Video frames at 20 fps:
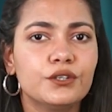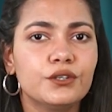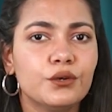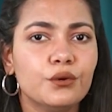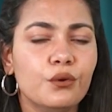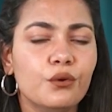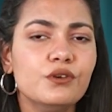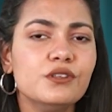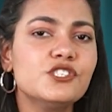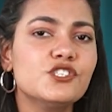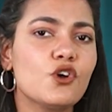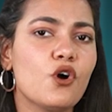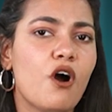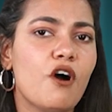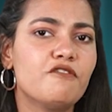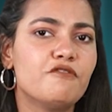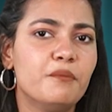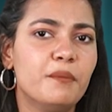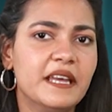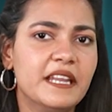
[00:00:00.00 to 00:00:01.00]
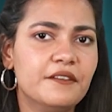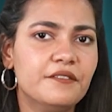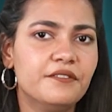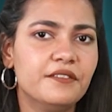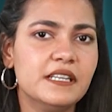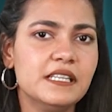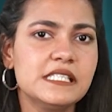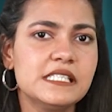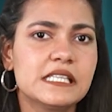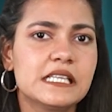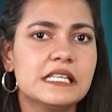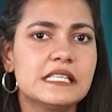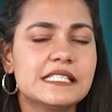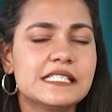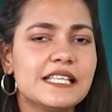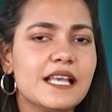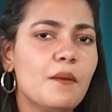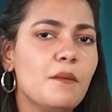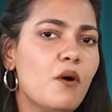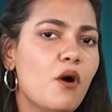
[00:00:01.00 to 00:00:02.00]
tons of benefits,
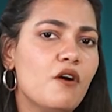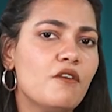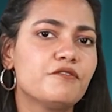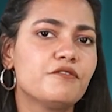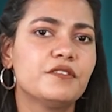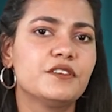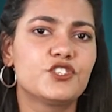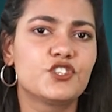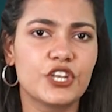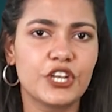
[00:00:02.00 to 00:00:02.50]
some of which